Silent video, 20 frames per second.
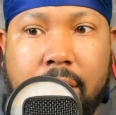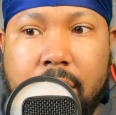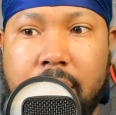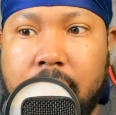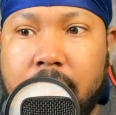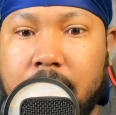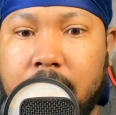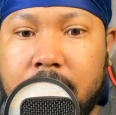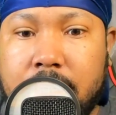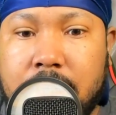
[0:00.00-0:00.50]

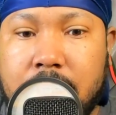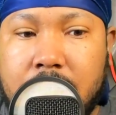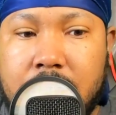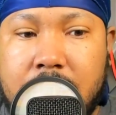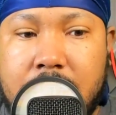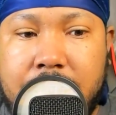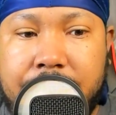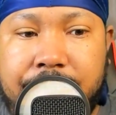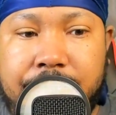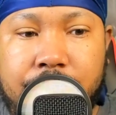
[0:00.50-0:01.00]
it's a
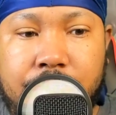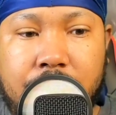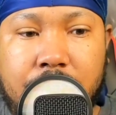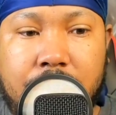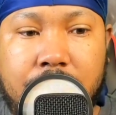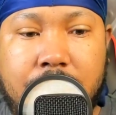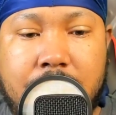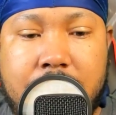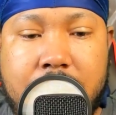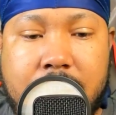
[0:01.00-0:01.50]
lot fuller
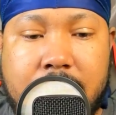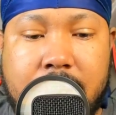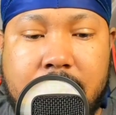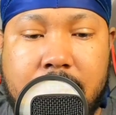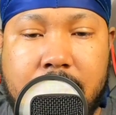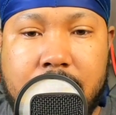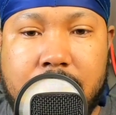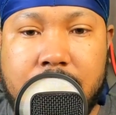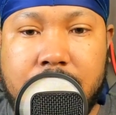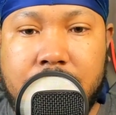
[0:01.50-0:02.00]
right
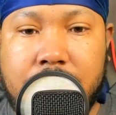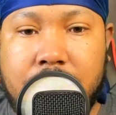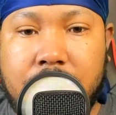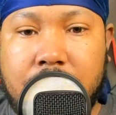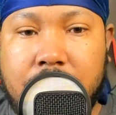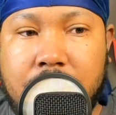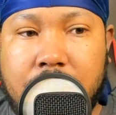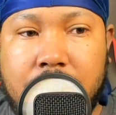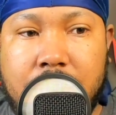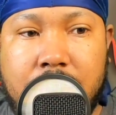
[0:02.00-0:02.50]
now.
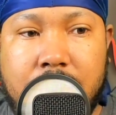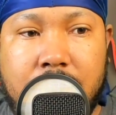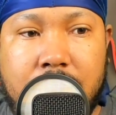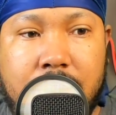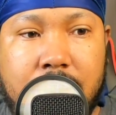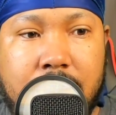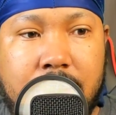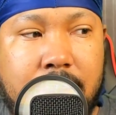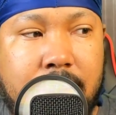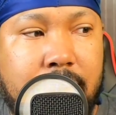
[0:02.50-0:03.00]

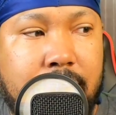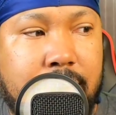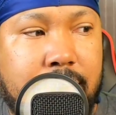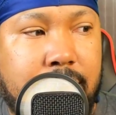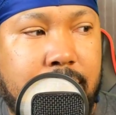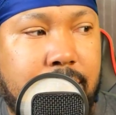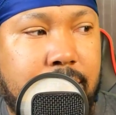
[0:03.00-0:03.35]
Um,